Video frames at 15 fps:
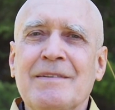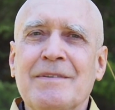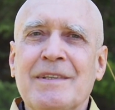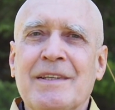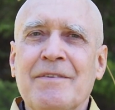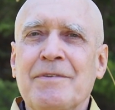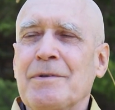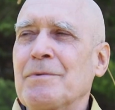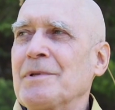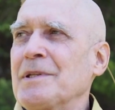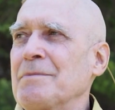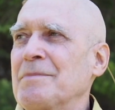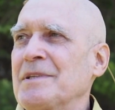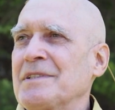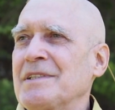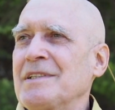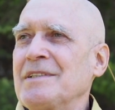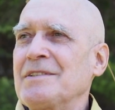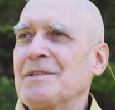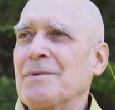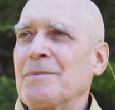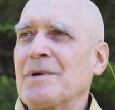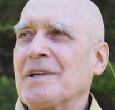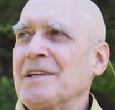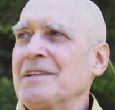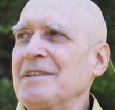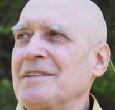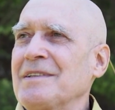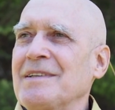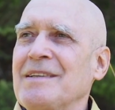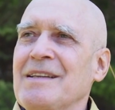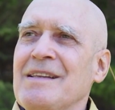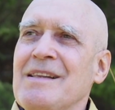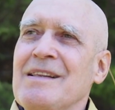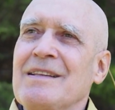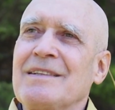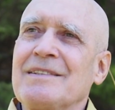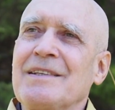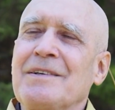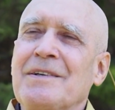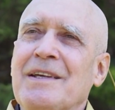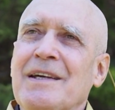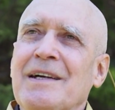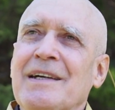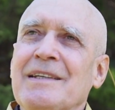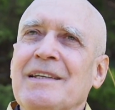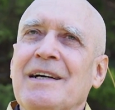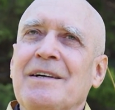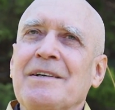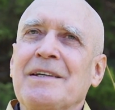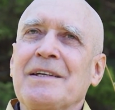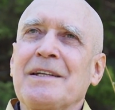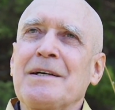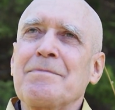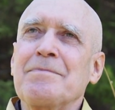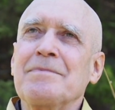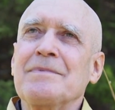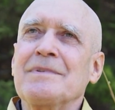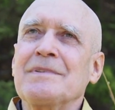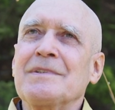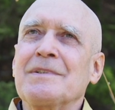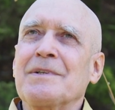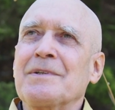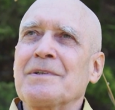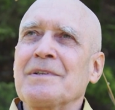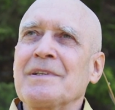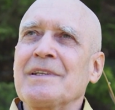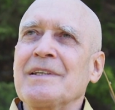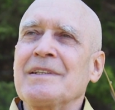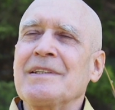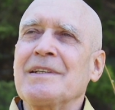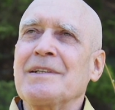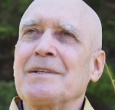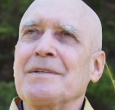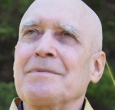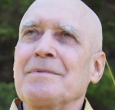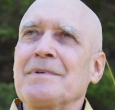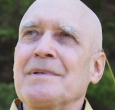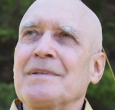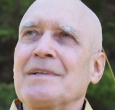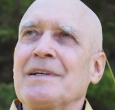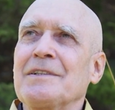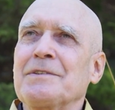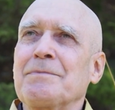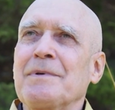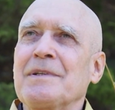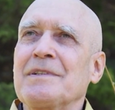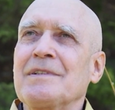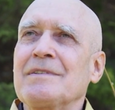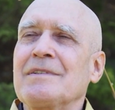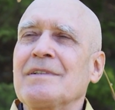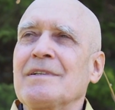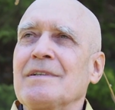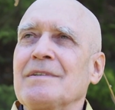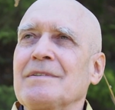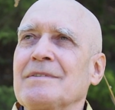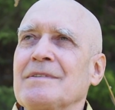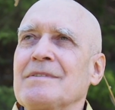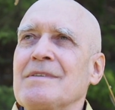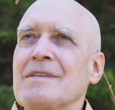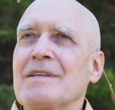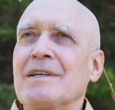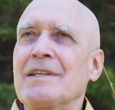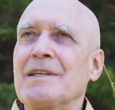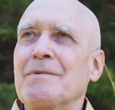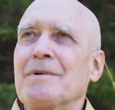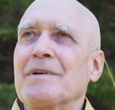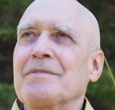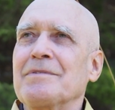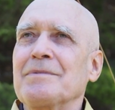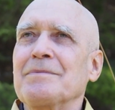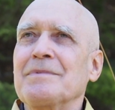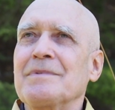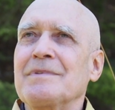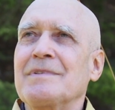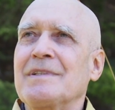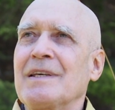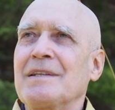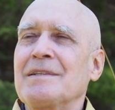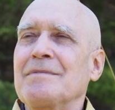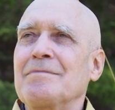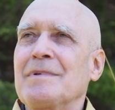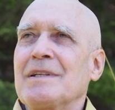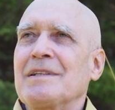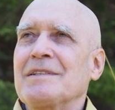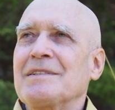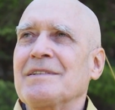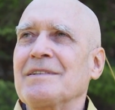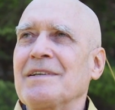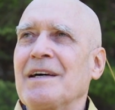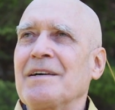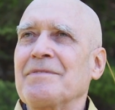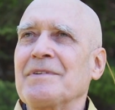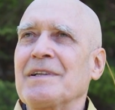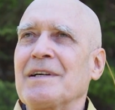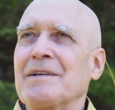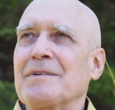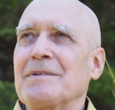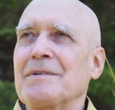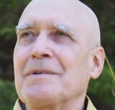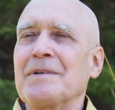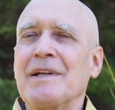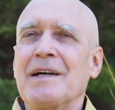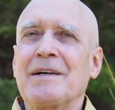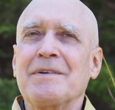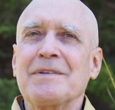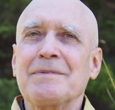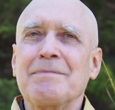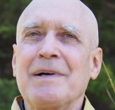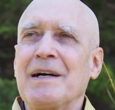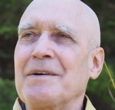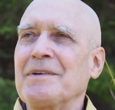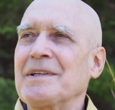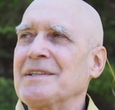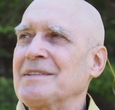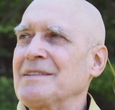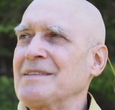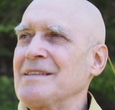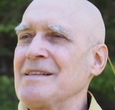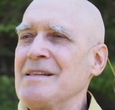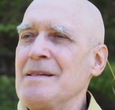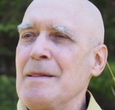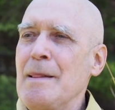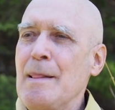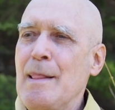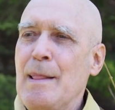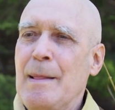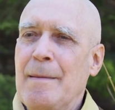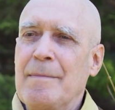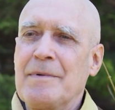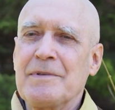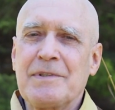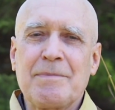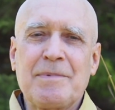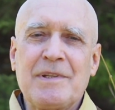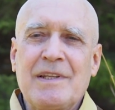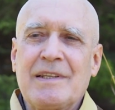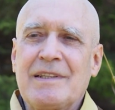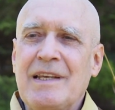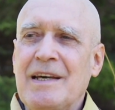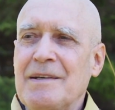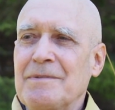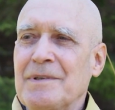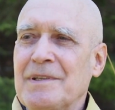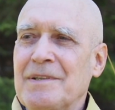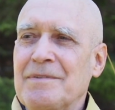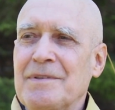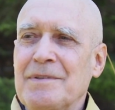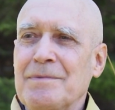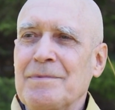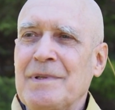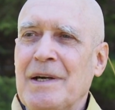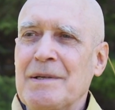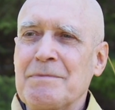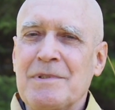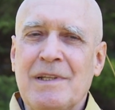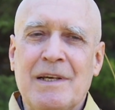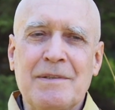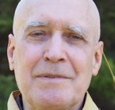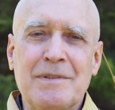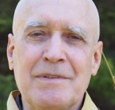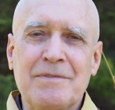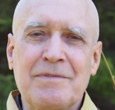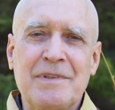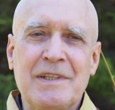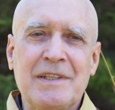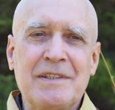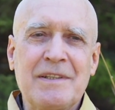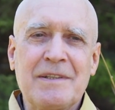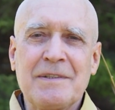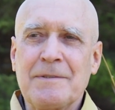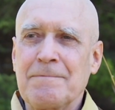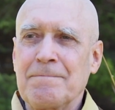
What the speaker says: If you're really busy and you're working, say, okay, I'll get up a little early, and then I'll spend, anywhere from 10 minutes to half an hour or an hour bowing, or something like that, whatever time slot you can fit in there.